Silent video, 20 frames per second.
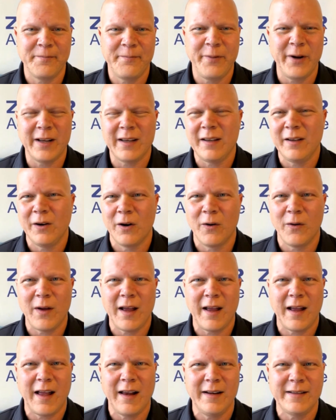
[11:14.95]
But, you know,
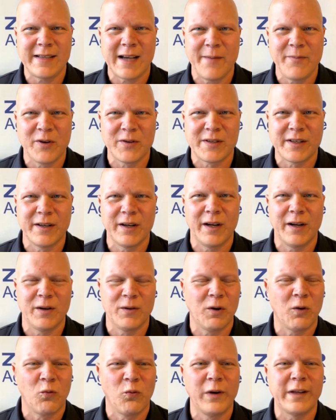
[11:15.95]
anytime there's a
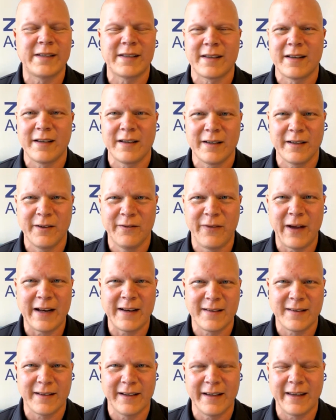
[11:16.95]
risk
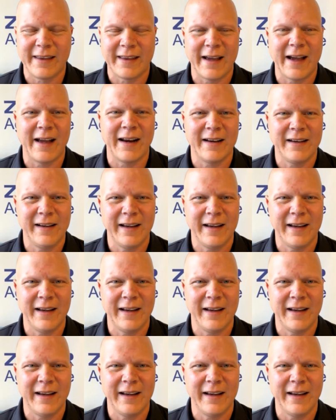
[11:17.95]
event like that,